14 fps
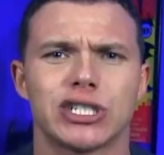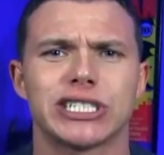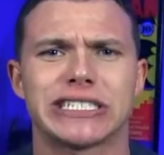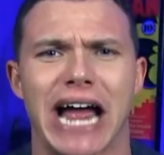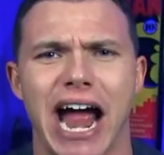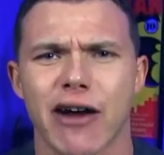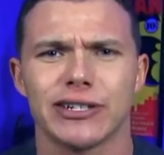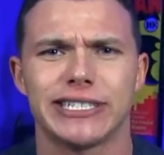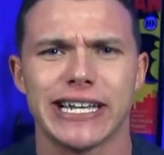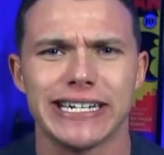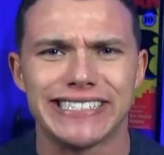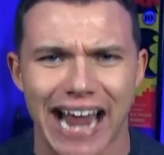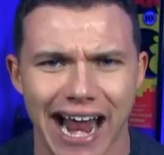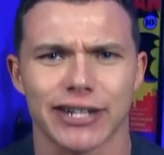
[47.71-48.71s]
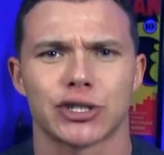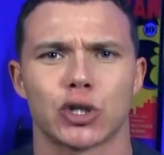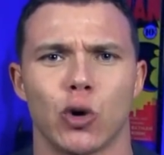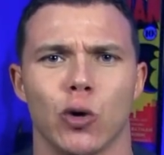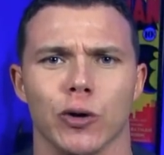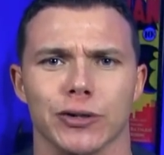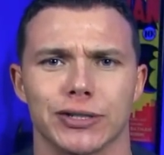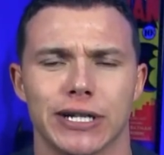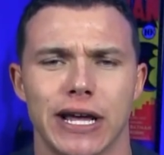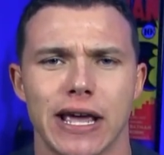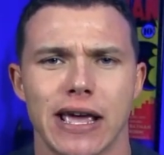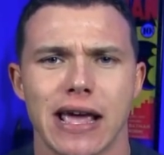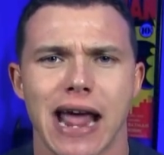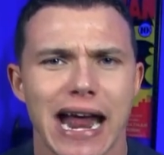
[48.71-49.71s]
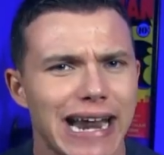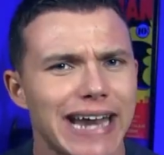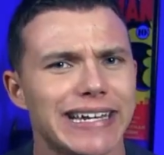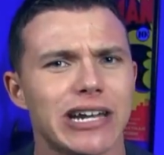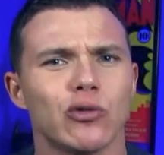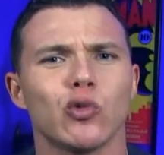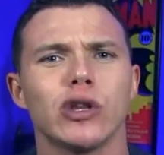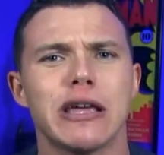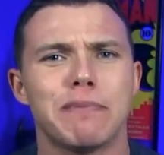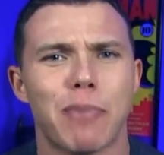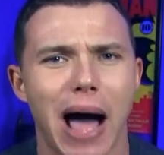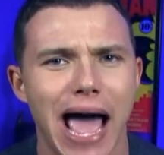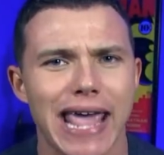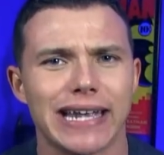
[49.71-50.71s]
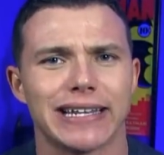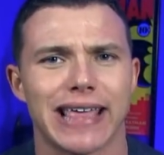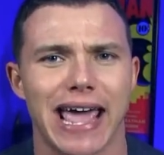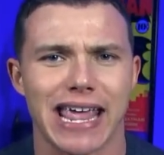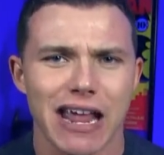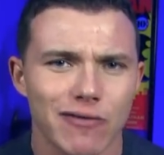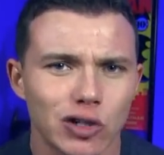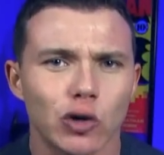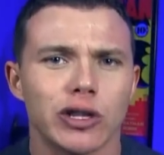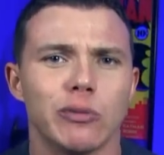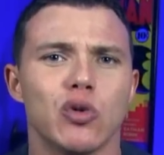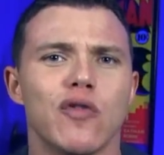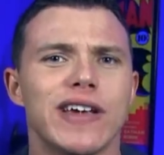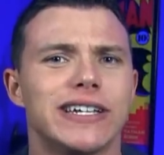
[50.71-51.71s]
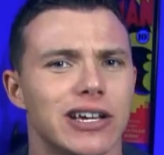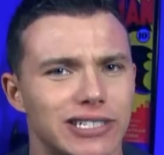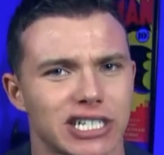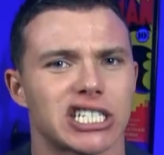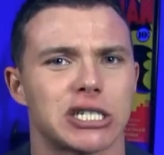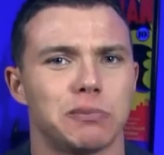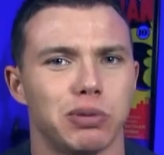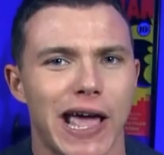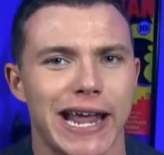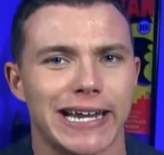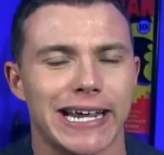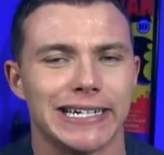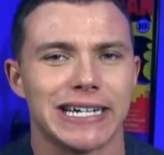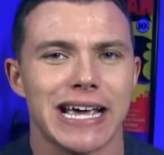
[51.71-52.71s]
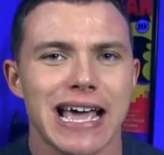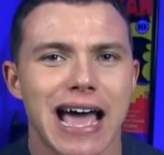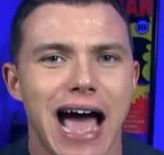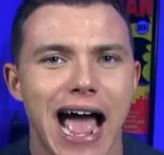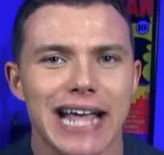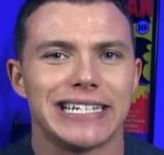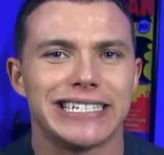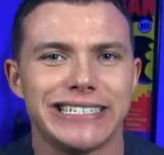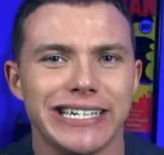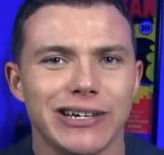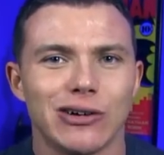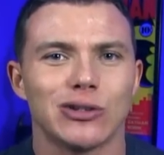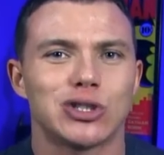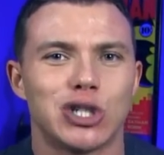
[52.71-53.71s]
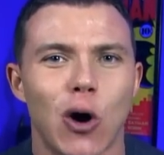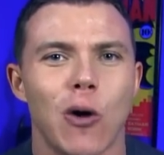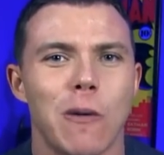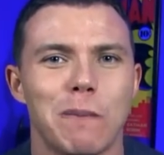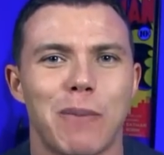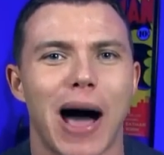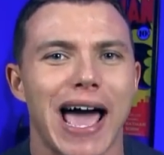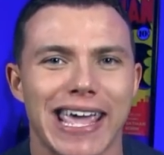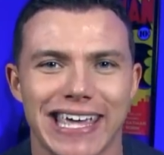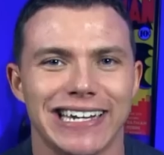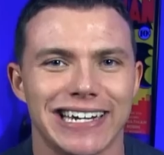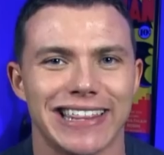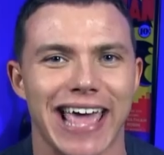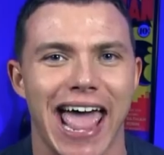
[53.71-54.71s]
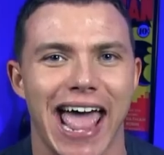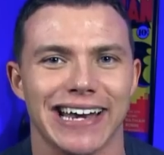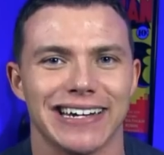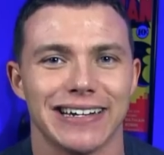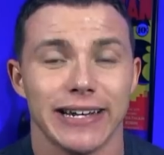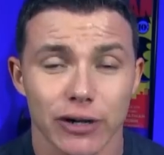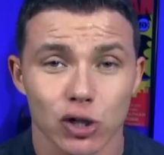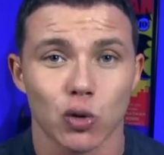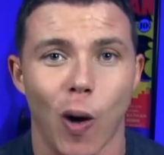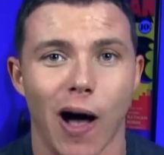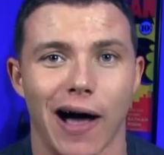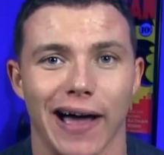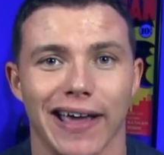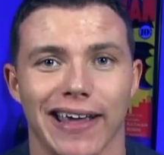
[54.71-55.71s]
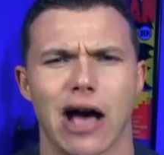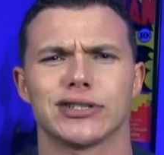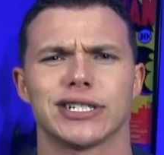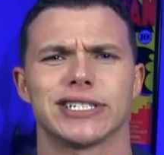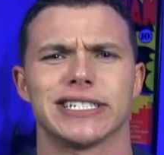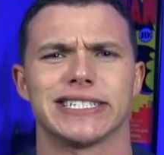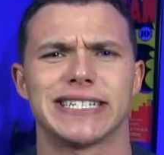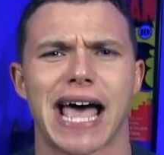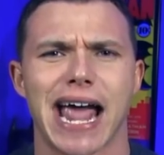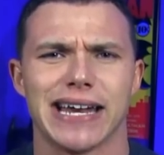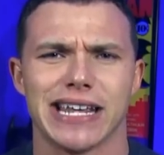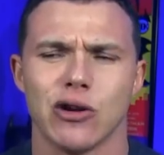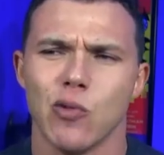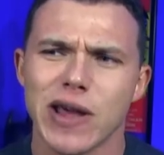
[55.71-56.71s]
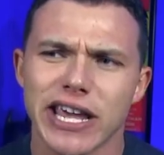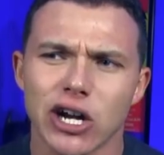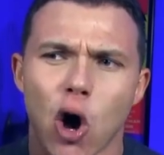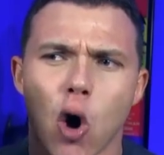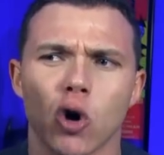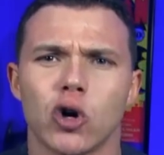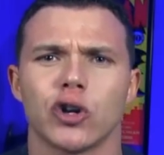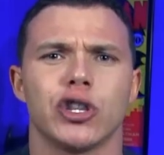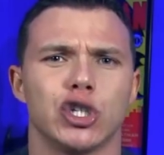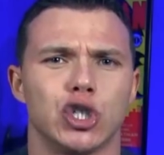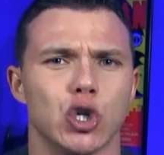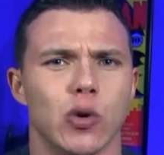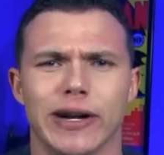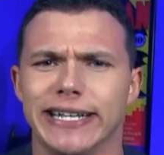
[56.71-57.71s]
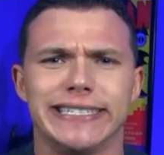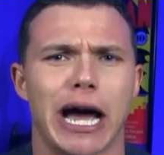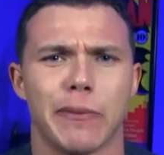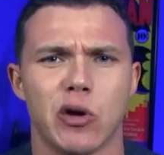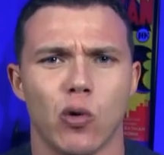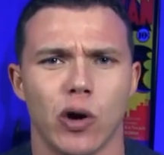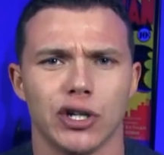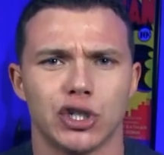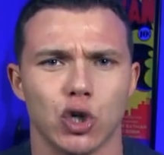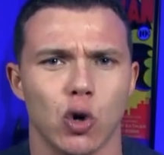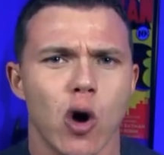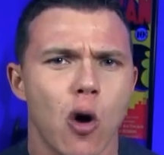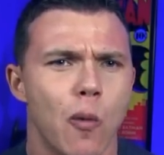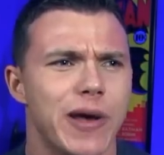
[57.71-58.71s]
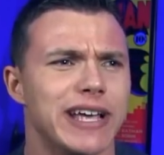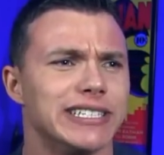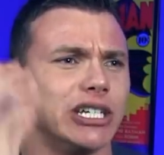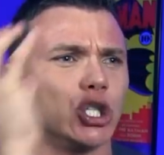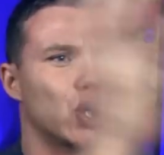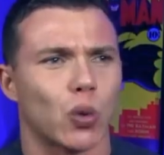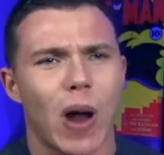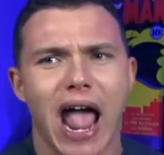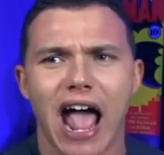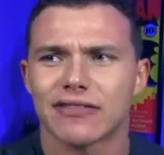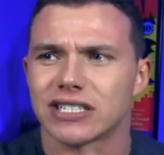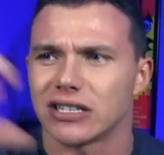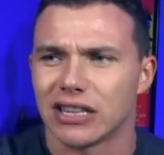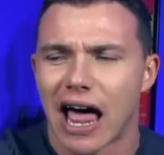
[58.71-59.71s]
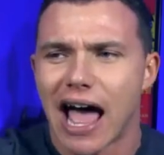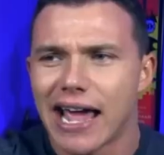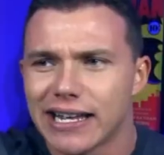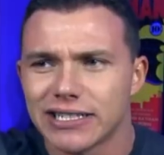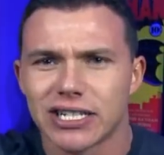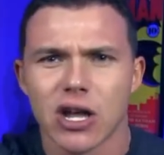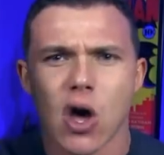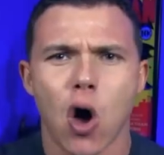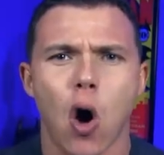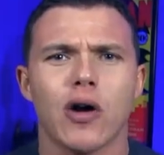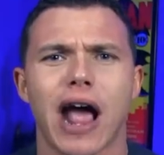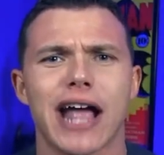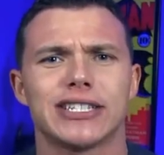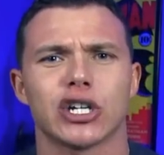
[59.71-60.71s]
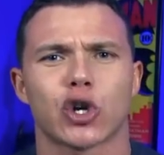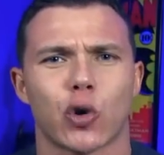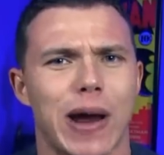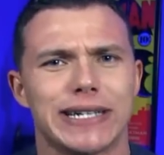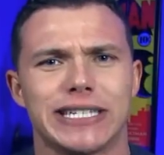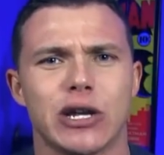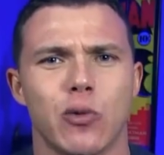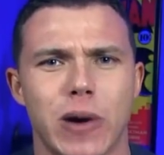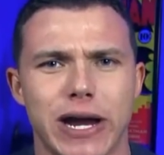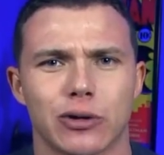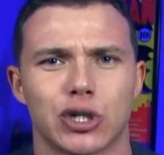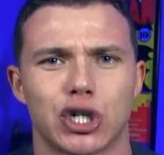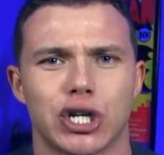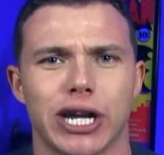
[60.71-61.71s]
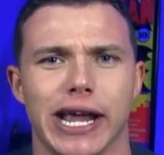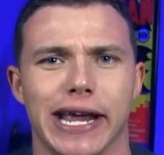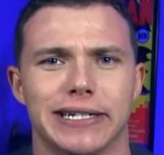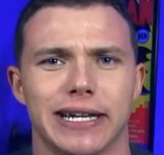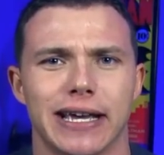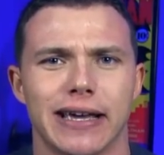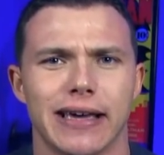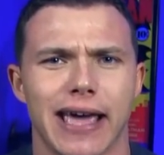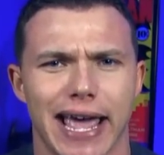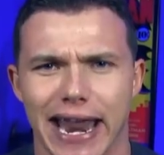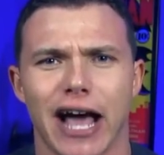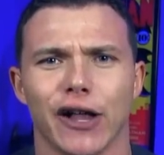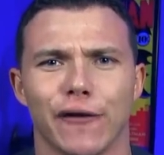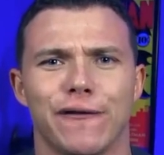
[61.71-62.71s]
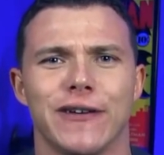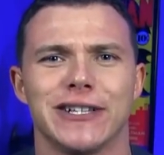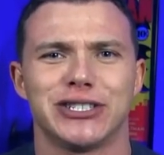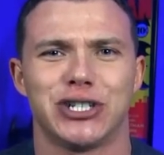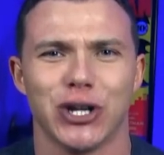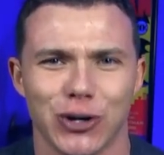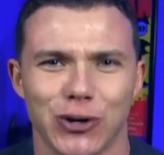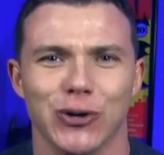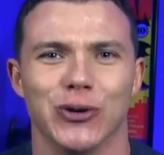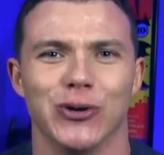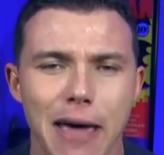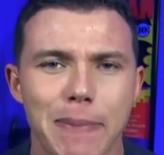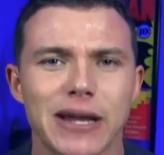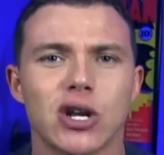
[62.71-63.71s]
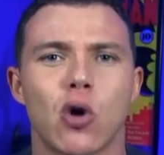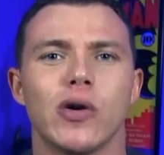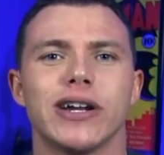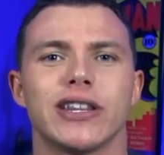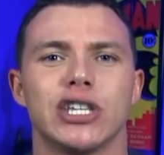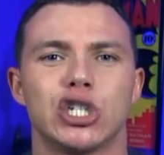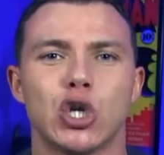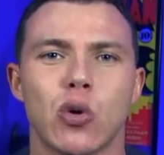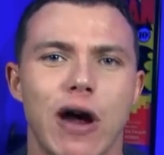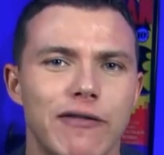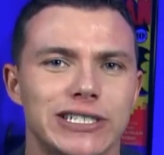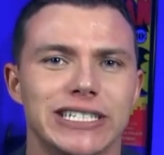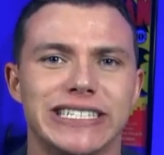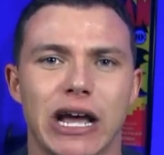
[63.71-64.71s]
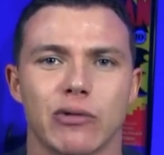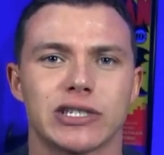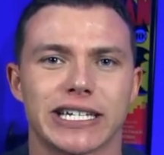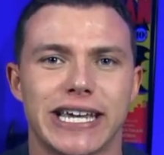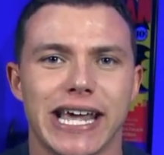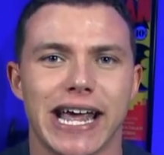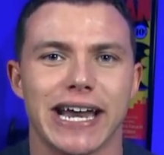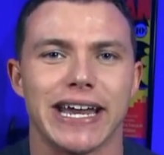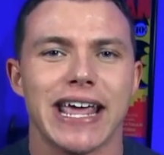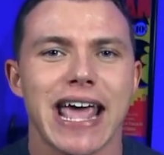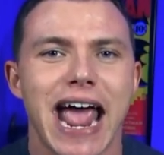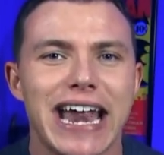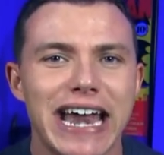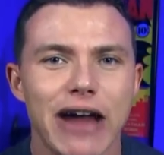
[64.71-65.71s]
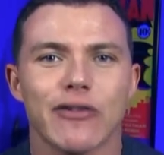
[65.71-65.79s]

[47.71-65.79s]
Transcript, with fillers: are just tired of seeing dinosaurs. And I didn't really buy into that. Even though the movie does explain it, I still don't buy into that. Here's why. Now, as a society, we can all go to the zoo anytime we want to. We can see giraffes, lions, all kinds of crazy weird shit. And elephants too. And I've been going to the zoo ever since I was a kid, and